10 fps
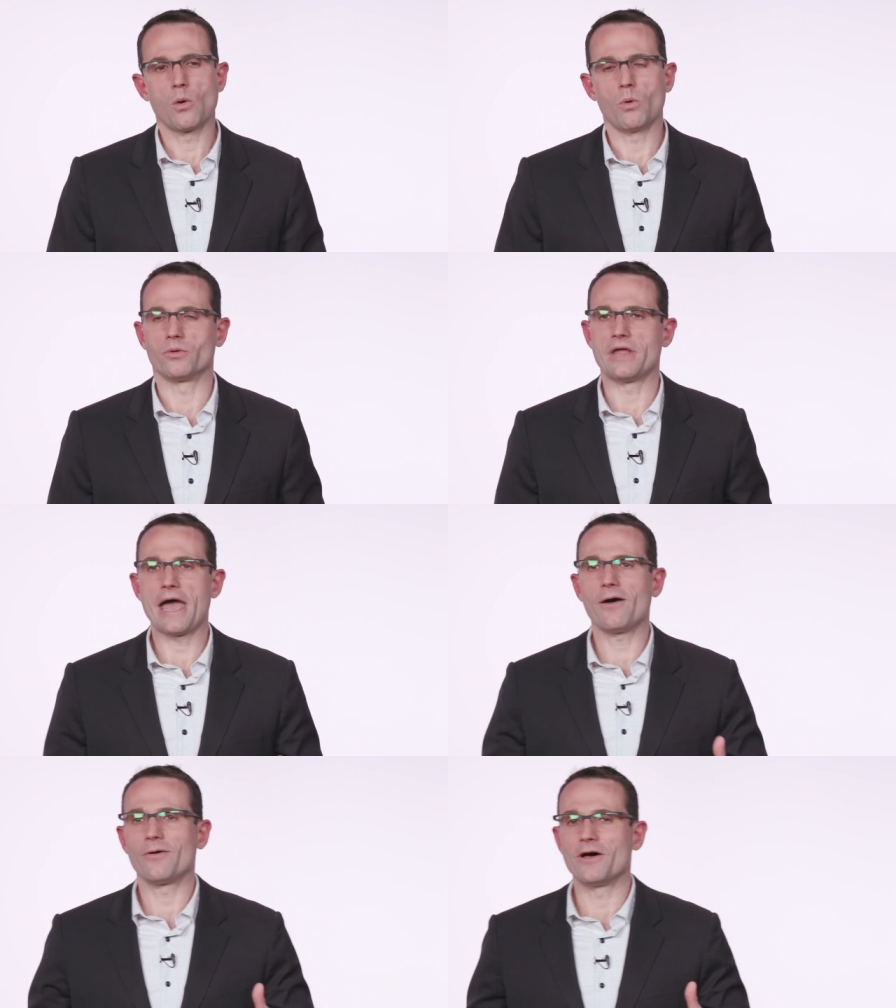Well,
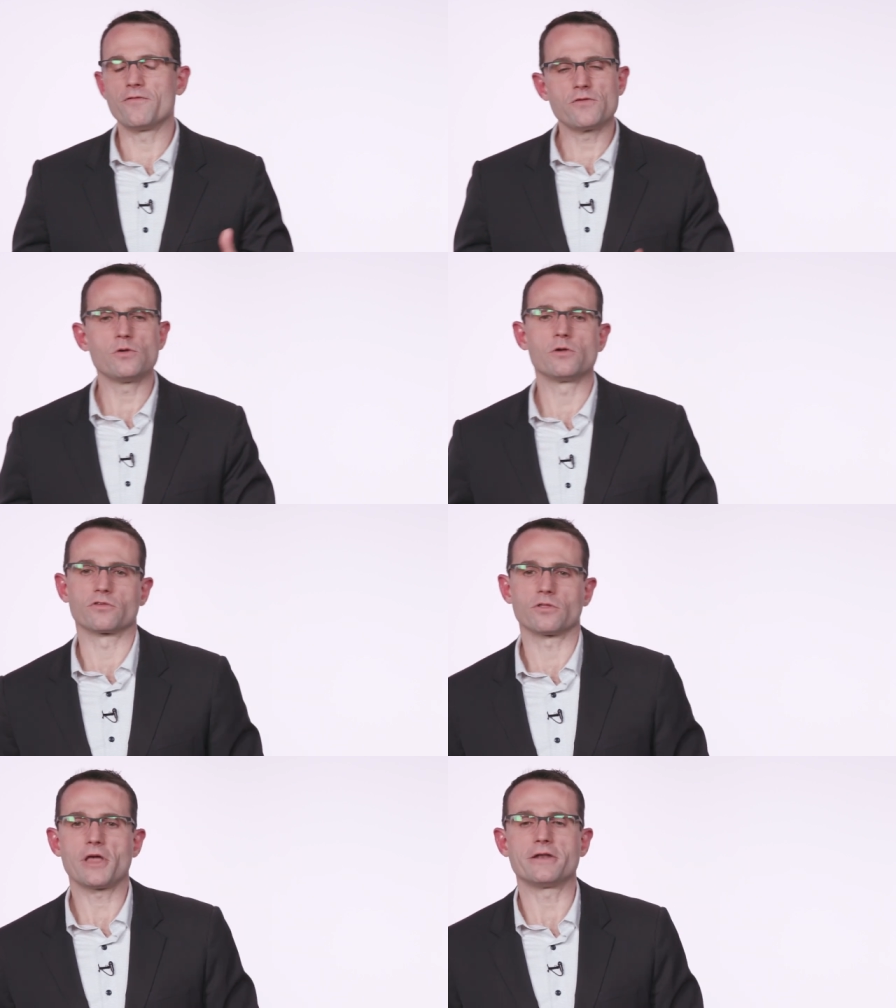now, a few
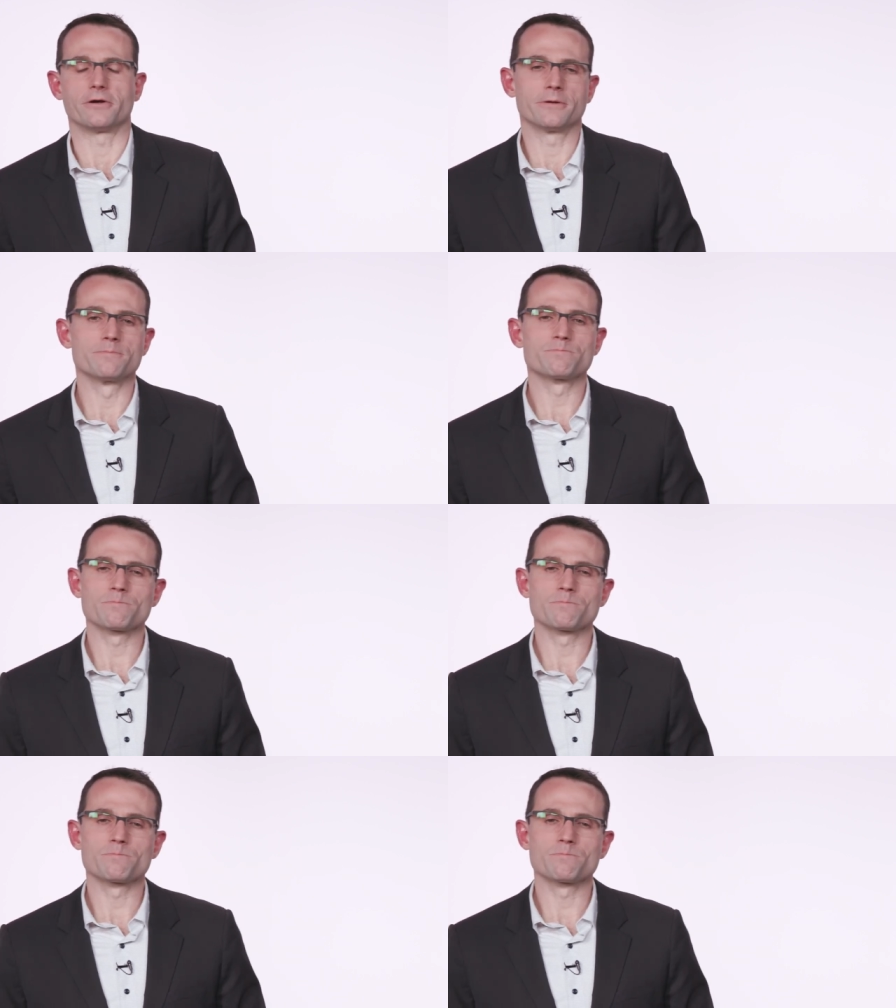years later,